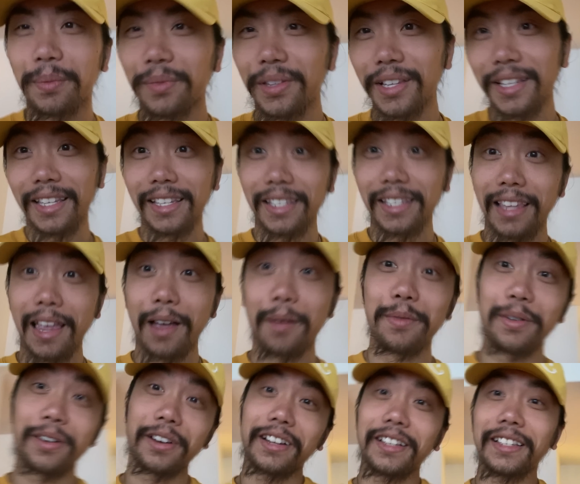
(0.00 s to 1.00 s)
this is how
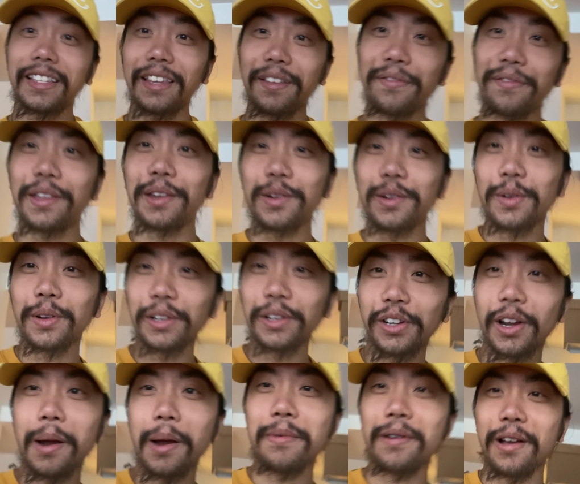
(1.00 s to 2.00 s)
we're gonna see if they do a good
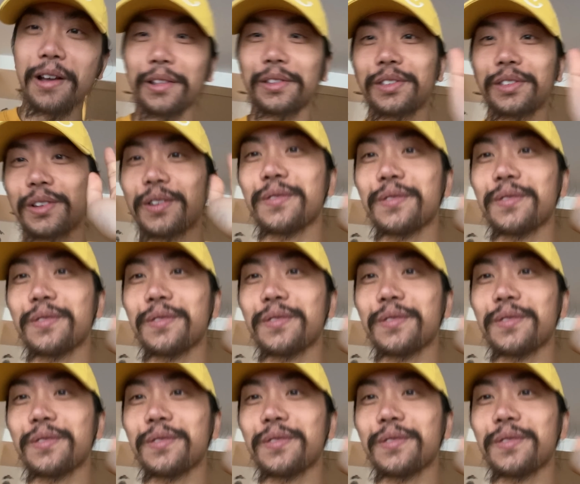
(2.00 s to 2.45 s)
job or not. So.